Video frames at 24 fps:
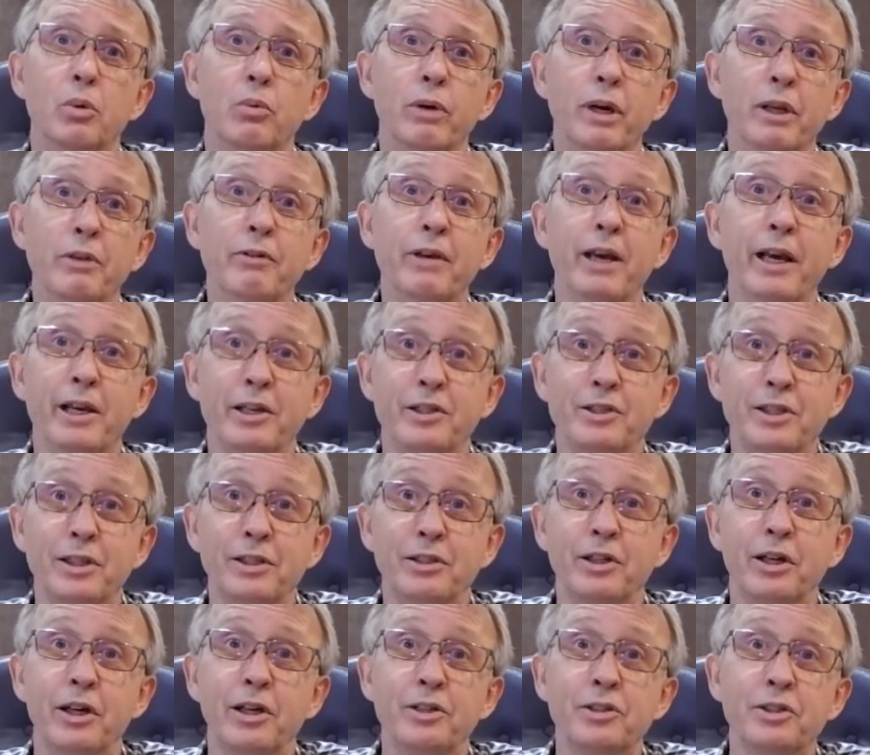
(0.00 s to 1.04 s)
When we
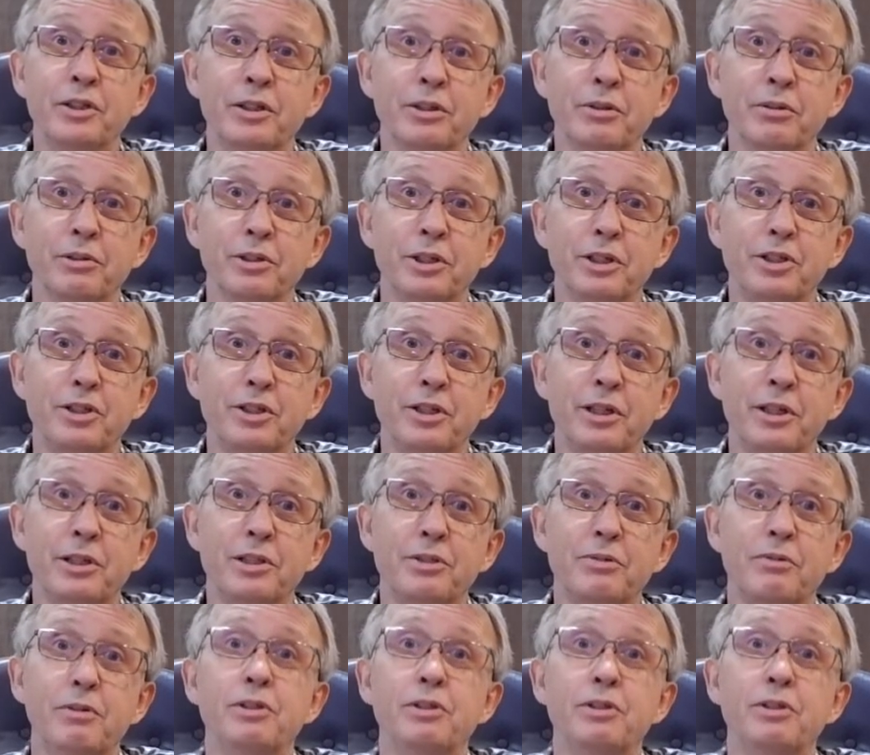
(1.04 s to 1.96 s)
exit icing conditions,